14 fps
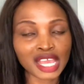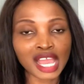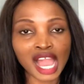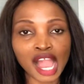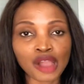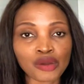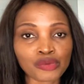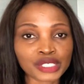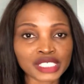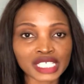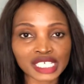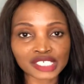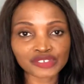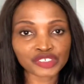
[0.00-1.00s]
Our winter
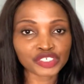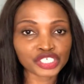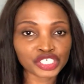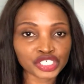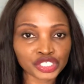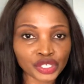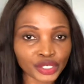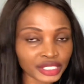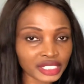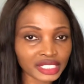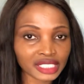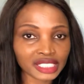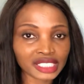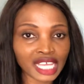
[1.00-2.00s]
is very short.
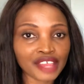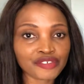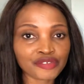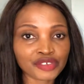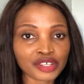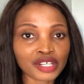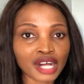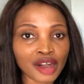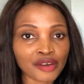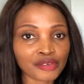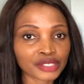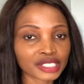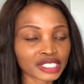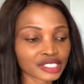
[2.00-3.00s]
I feel our
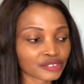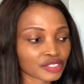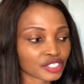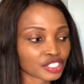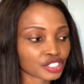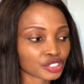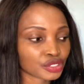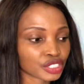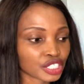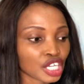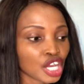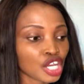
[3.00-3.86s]
winter is very short,